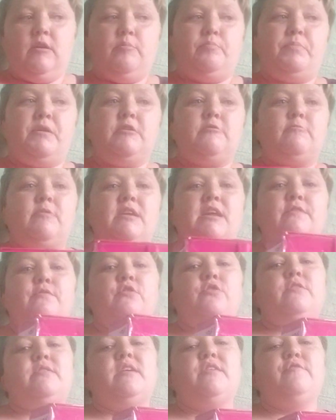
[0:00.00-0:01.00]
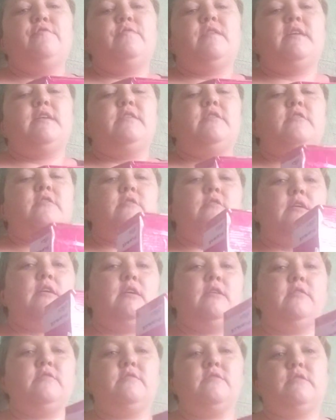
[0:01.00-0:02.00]
but whatever you can find
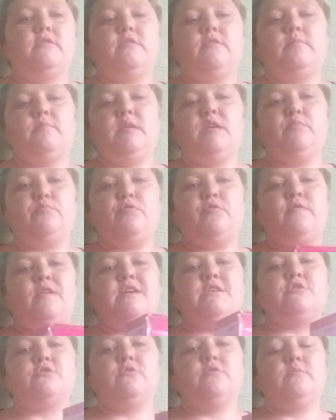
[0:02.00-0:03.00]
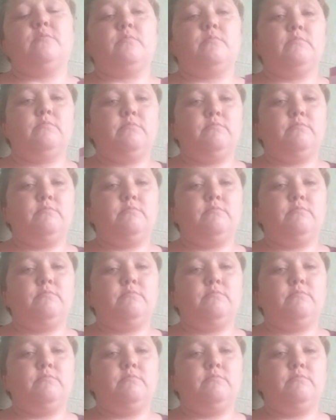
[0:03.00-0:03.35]
and improvise on,